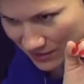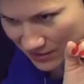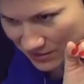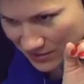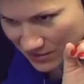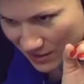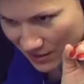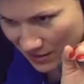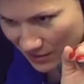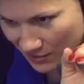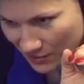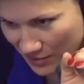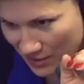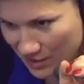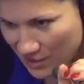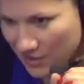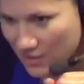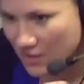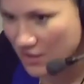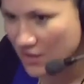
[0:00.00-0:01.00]
of the day,
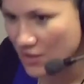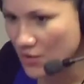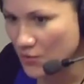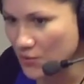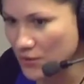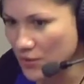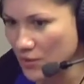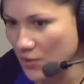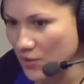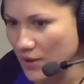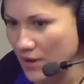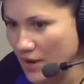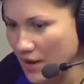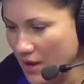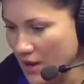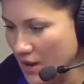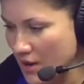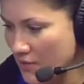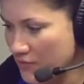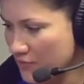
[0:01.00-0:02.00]
right? We don't
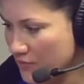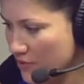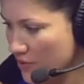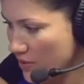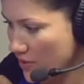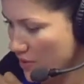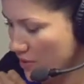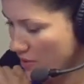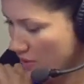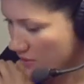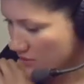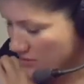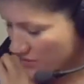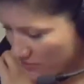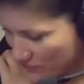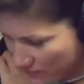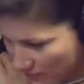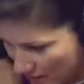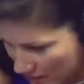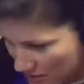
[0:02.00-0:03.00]
have a
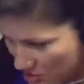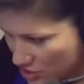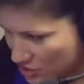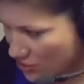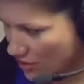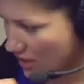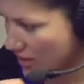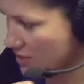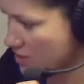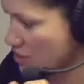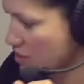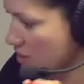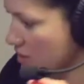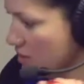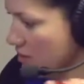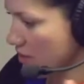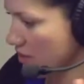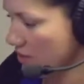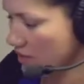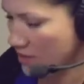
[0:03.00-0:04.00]
defined
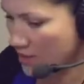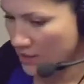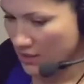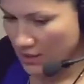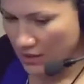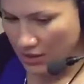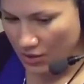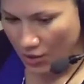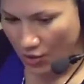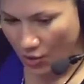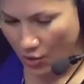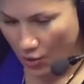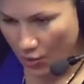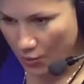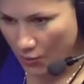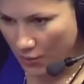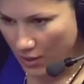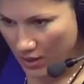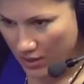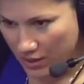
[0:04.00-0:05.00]
strategy, a whole
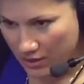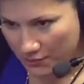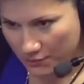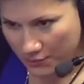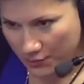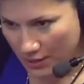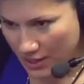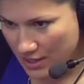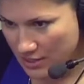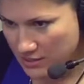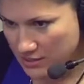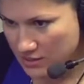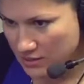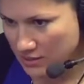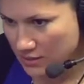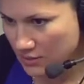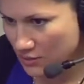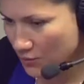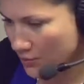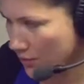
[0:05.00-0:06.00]
market
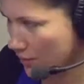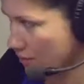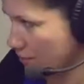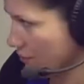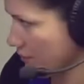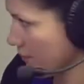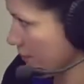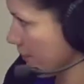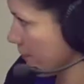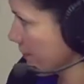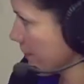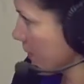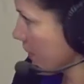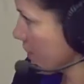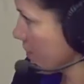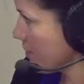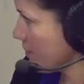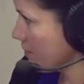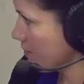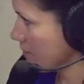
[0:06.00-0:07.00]
branding where
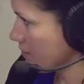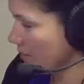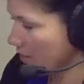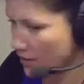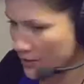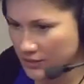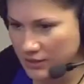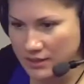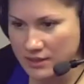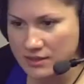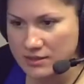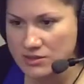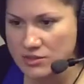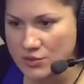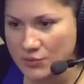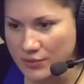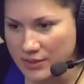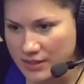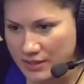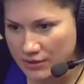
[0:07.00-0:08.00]
our kid is
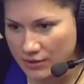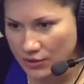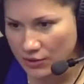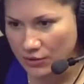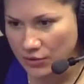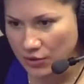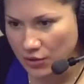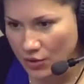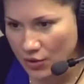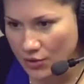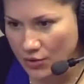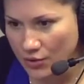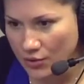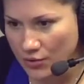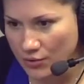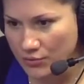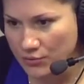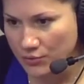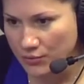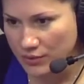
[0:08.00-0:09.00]
creating our
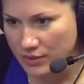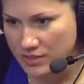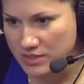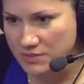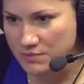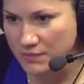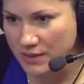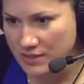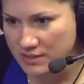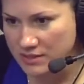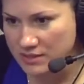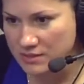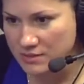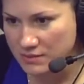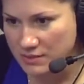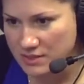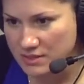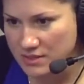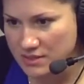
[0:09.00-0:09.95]
logo and we're expecting to be